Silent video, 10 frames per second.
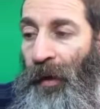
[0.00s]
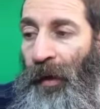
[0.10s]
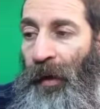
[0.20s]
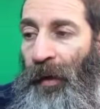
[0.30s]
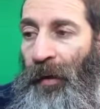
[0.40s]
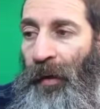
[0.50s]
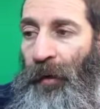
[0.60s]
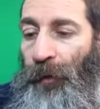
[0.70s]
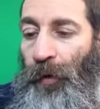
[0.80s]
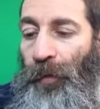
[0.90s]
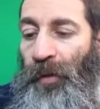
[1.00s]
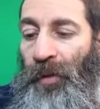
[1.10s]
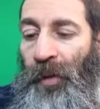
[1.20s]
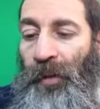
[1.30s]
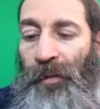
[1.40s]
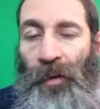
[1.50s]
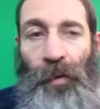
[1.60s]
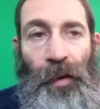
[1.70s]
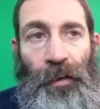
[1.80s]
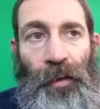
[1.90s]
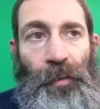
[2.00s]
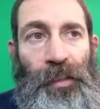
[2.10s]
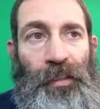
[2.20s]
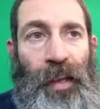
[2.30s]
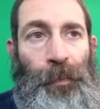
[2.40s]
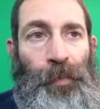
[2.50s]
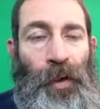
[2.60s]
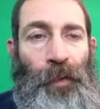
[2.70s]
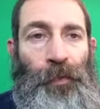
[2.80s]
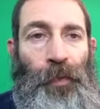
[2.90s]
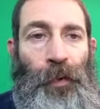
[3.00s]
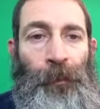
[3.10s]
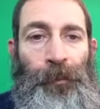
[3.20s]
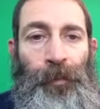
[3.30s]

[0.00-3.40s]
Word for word: And, and the food we should eat. So, uh, you know, we just got to pray for